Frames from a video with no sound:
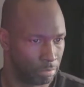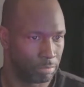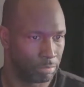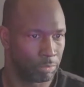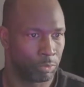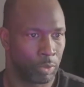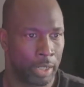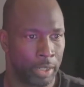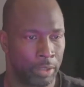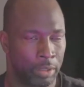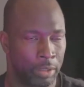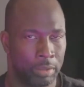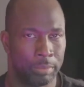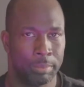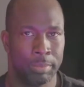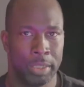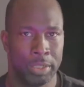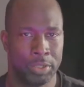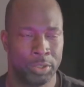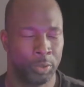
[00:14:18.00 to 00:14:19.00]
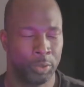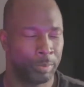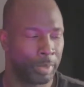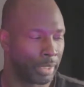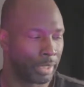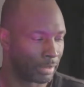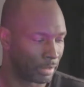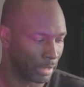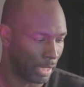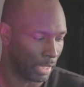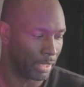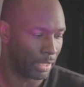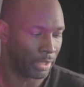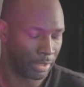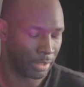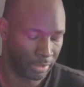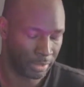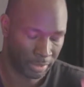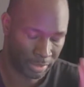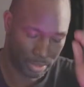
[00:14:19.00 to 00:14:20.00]
right on. Me too, man. I hear
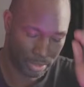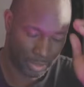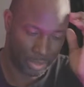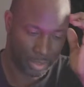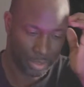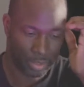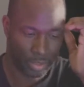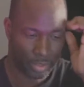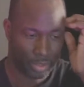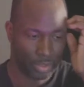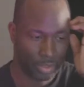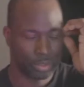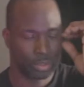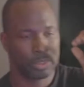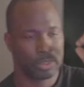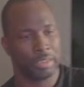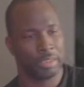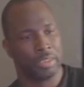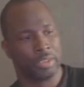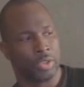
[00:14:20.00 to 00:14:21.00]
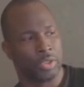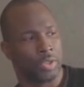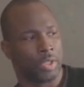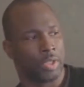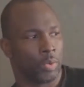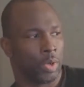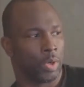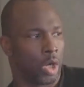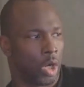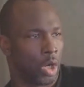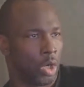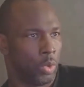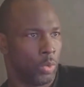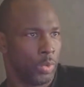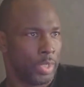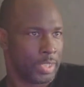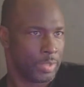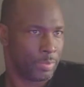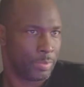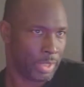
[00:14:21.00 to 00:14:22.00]
you. So there will
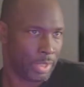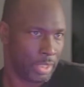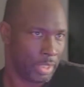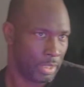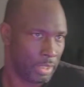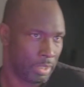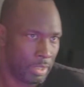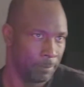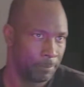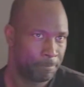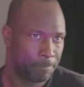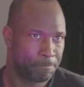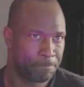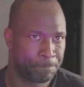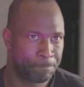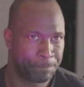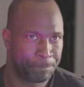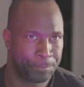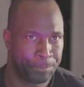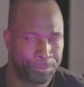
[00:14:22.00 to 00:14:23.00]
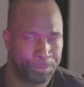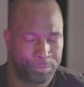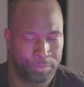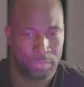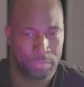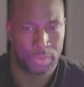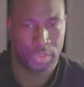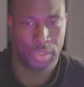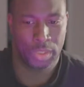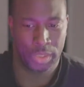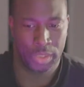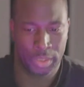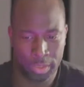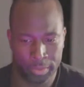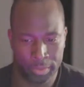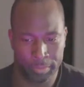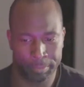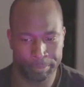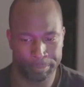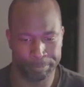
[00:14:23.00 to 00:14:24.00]
always be
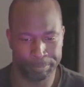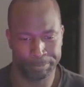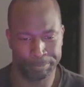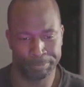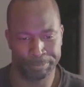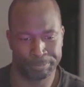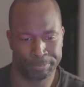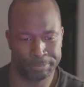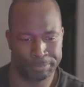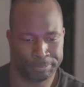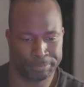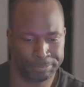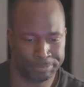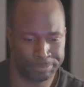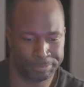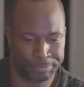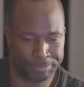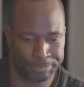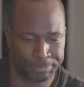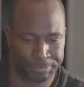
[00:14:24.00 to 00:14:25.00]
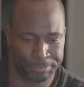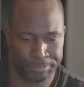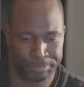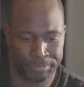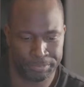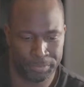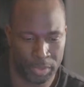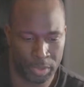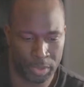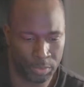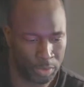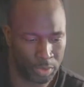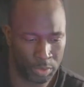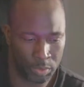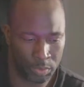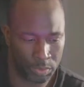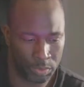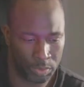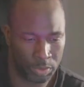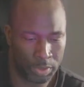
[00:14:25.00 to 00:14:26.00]
um you
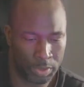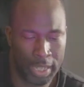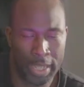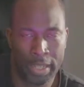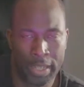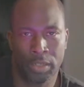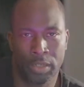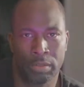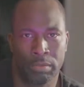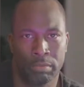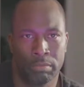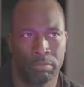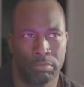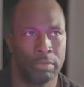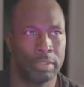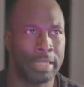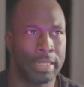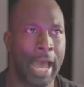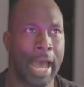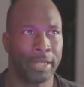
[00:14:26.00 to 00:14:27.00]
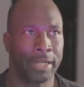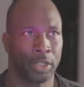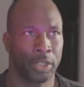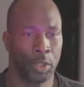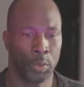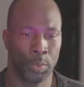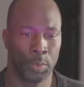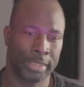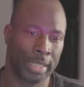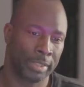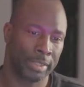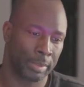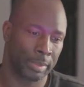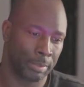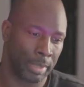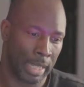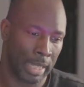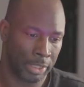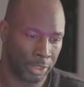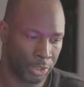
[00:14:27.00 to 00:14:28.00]
you you can't not go without the
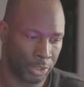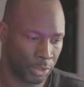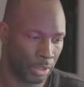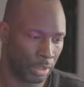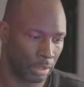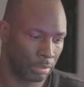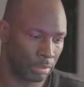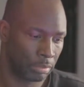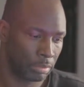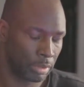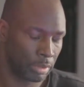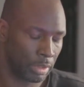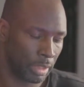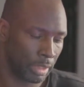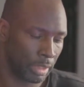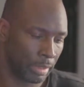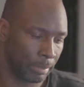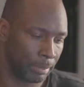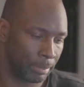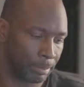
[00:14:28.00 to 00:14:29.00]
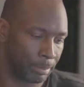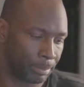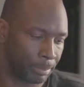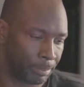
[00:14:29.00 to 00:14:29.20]
box truck. Um